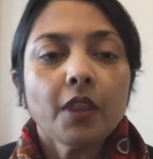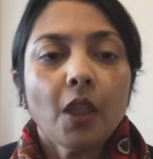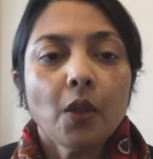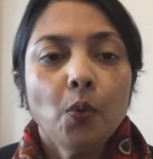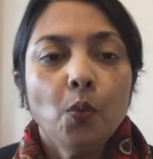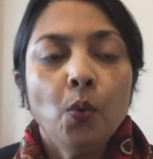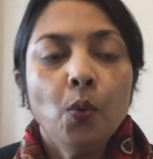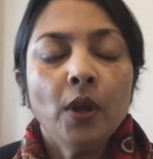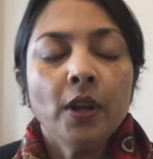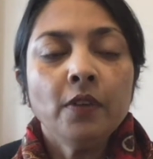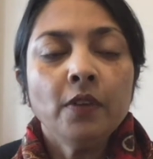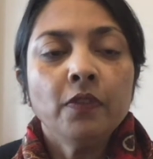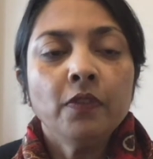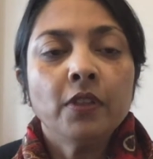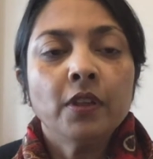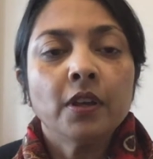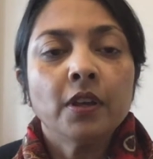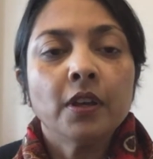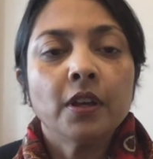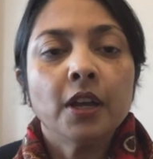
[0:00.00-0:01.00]
one of
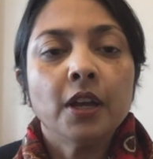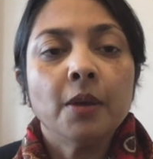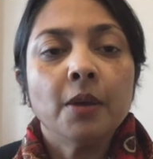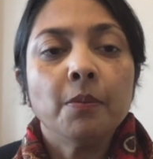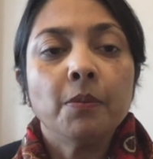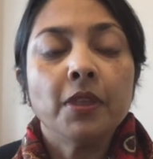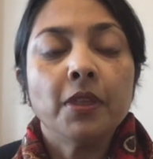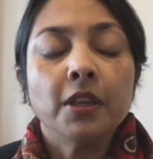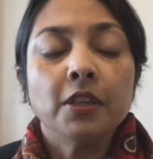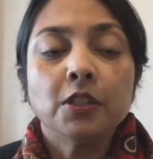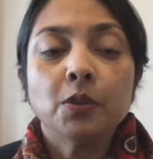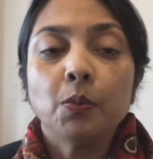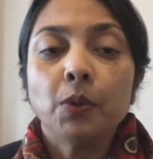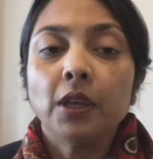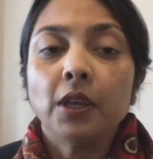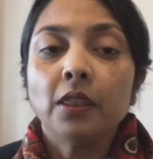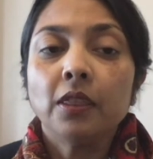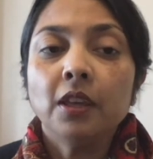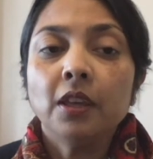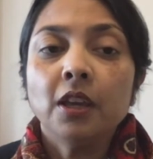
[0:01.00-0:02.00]
the things that we
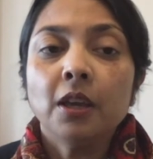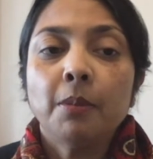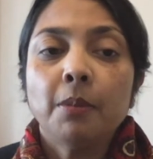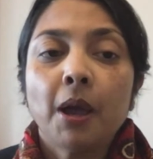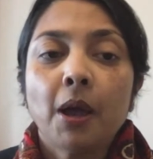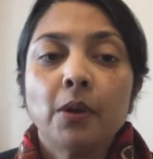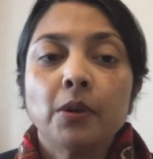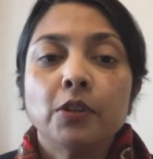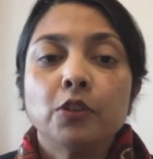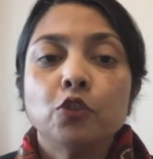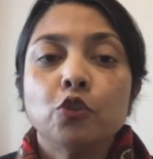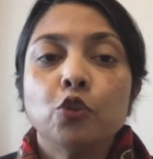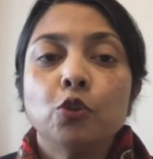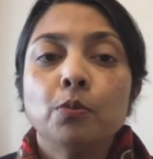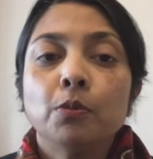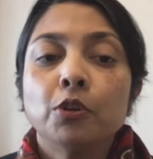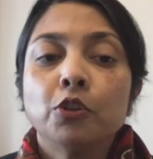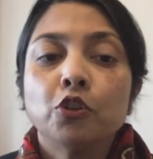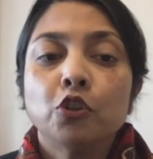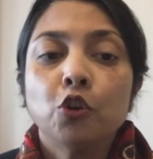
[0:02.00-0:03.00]
can think about is
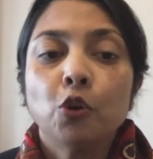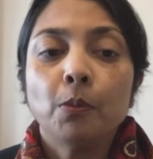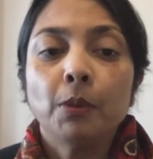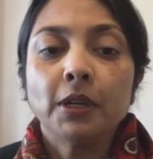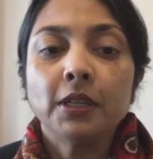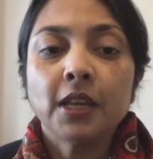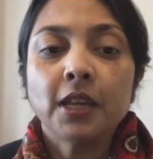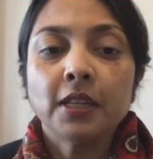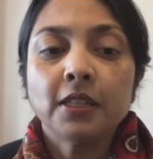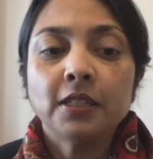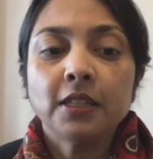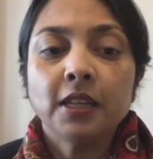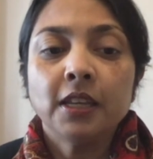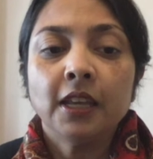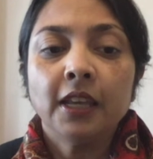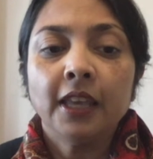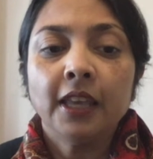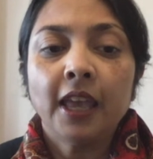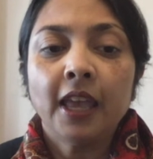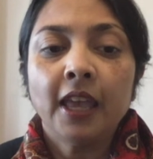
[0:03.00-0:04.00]
tumor genomic testing
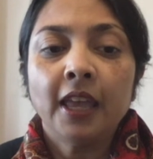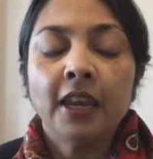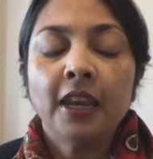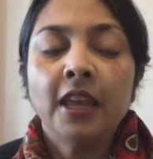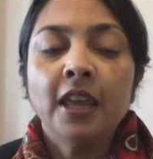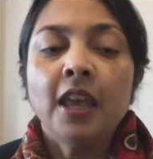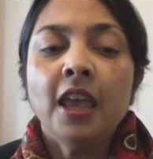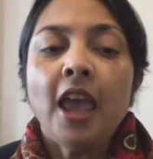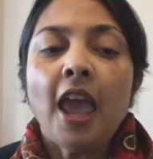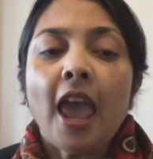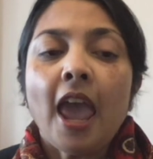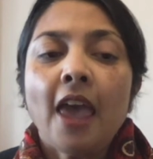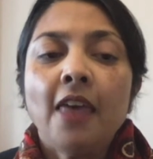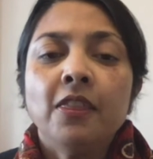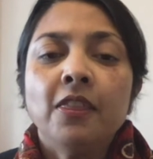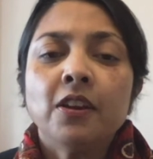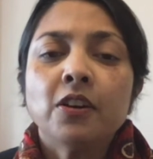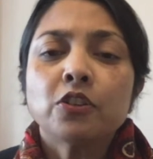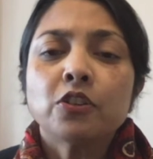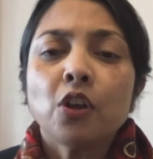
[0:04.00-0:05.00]
again. And
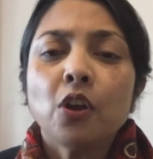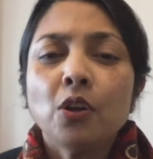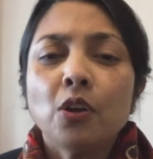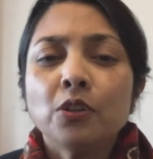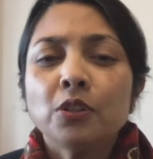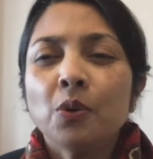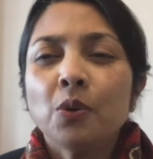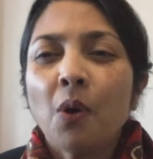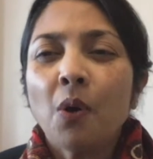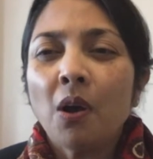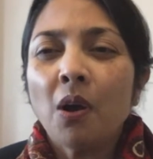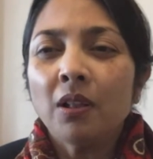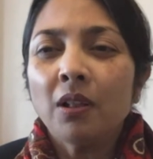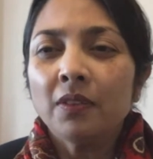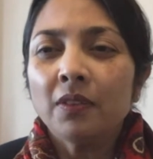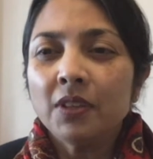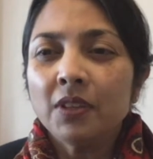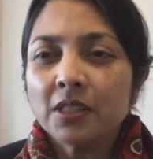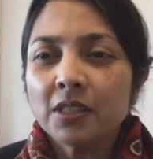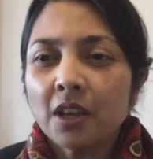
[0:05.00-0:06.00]
there's also all
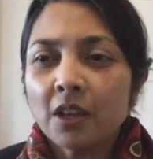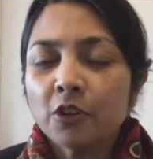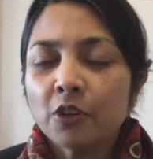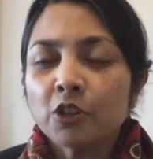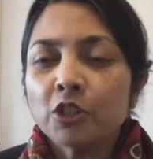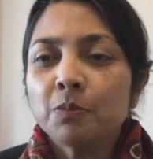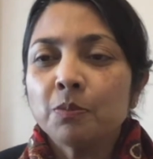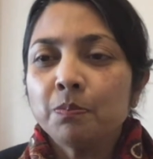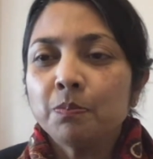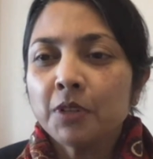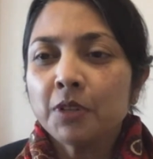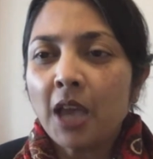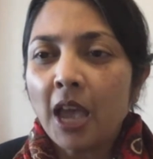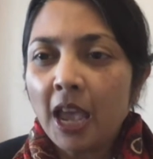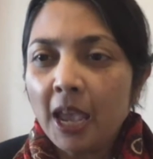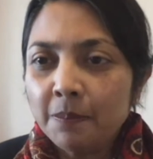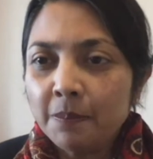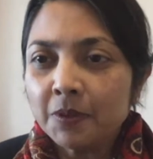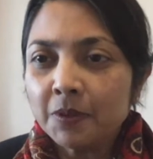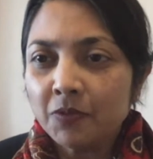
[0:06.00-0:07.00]
of these other
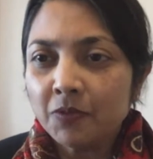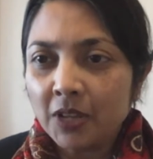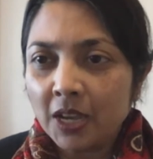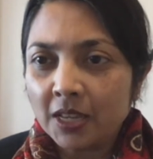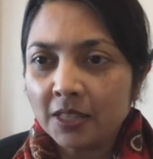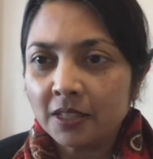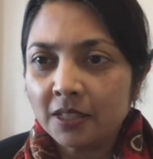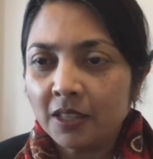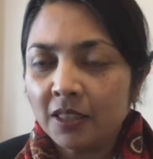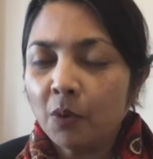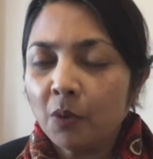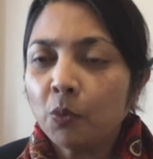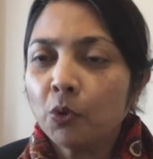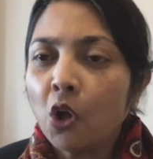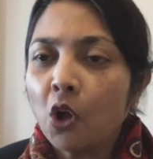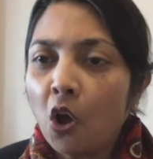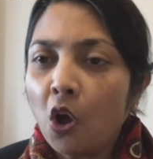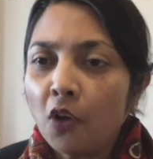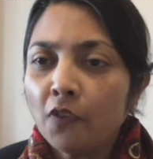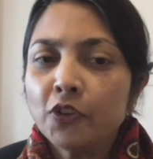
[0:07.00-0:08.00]
types of testing that we'll
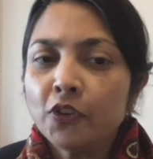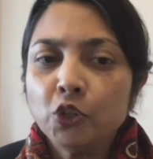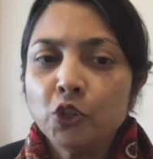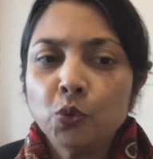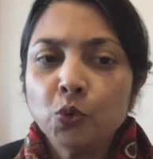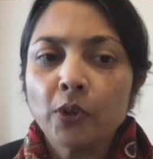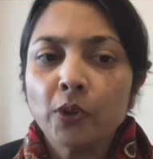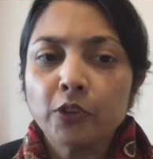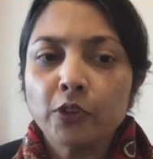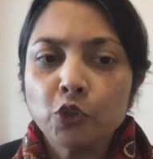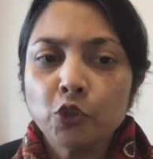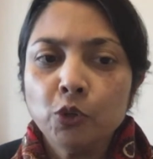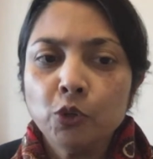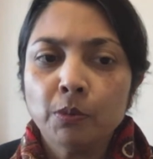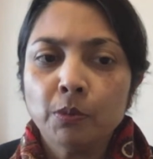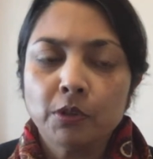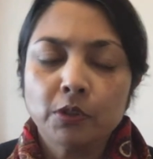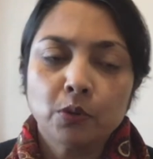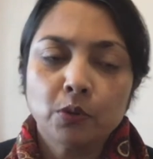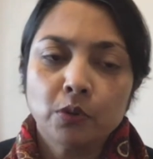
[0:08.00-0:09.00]
often do on the
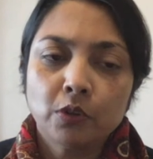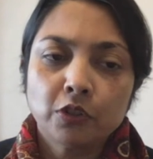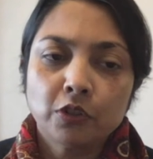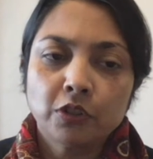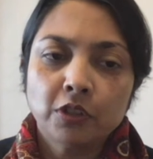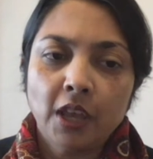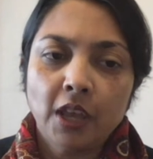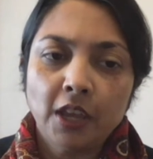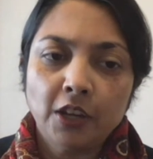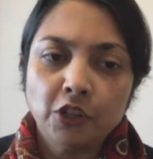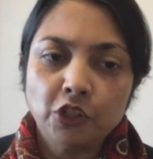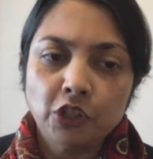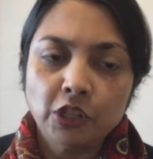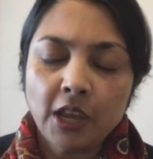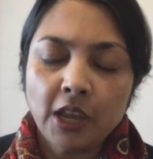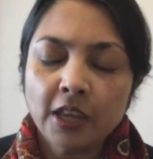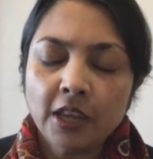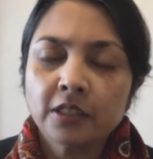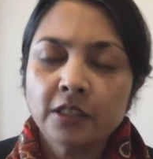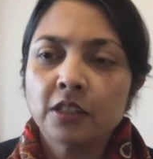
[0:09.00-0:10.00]
tumor. So there's the
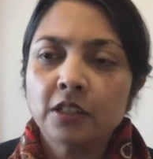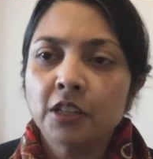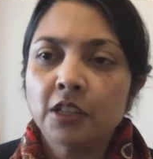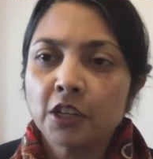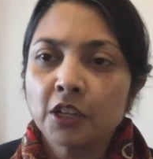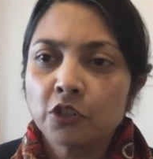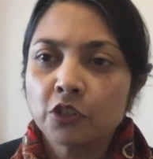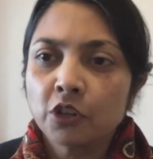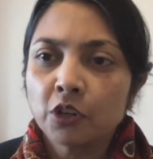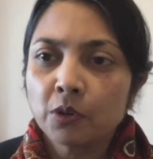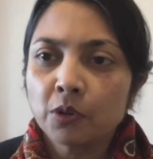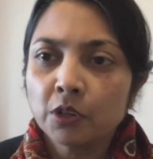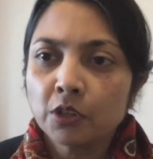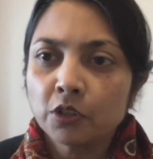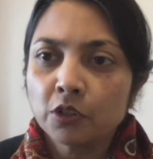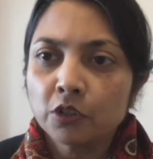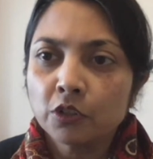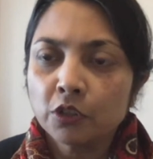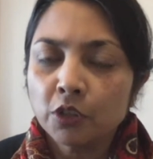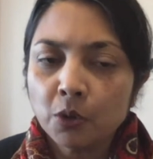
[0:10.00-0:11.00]
NGS, the next
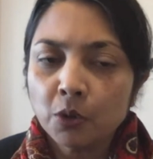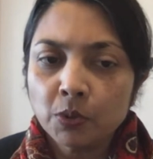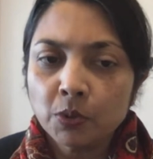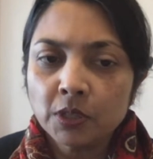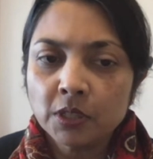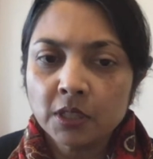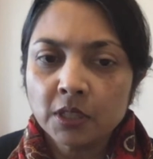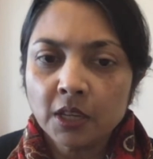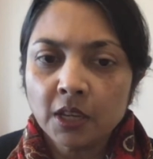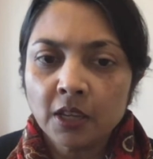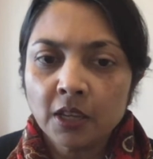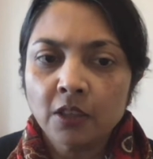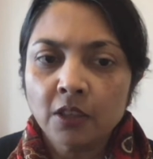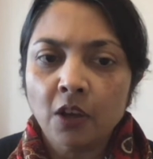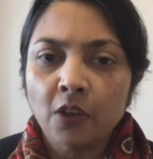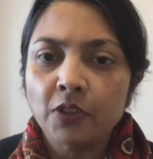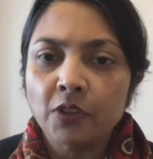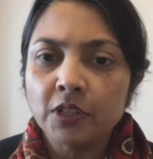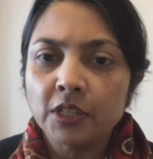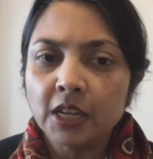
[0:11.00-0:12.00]
generation sequencing
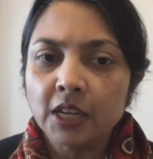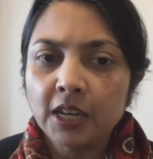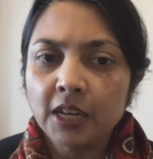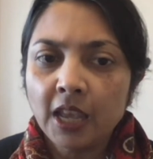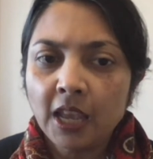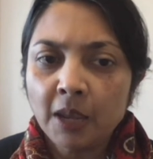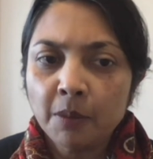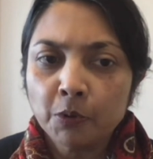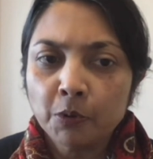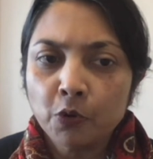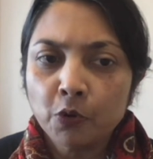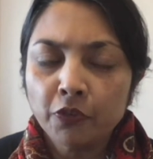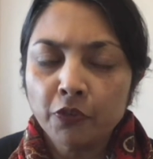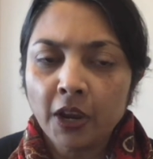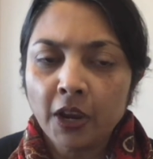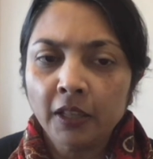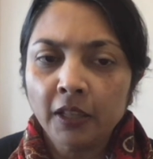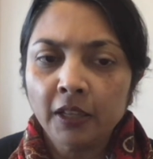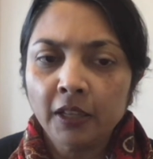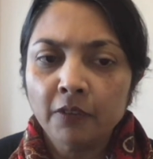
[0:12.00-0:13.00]
on the DNA
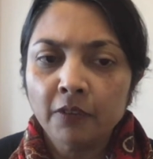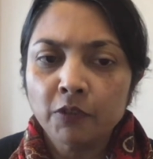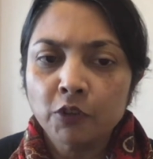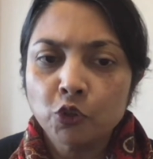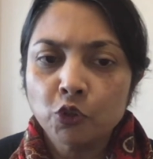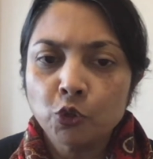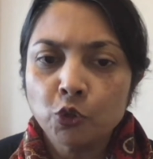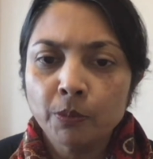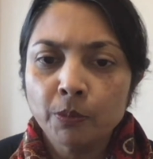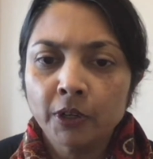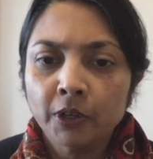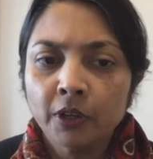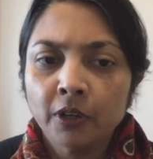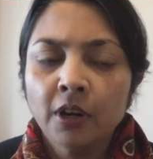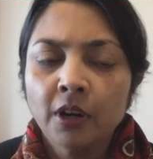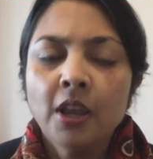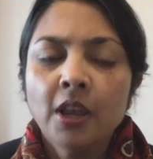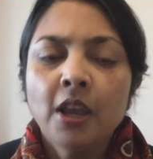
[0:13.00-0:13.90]
profiling of the tumor.